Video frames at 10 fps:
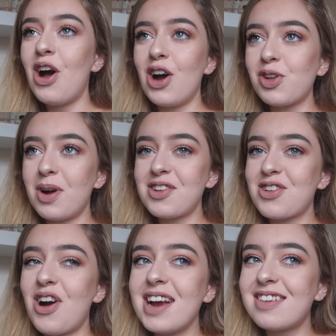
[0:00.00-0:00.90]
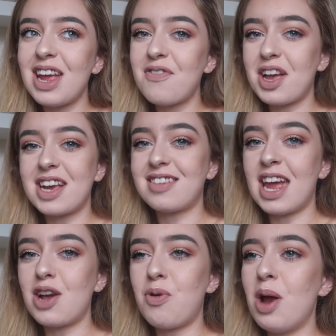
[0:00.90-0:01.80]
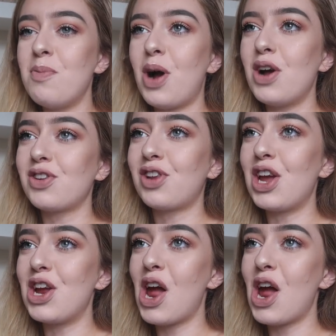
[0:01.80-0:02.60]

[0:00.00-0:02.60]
I was wanting to try and see if I could take one, but I was just like,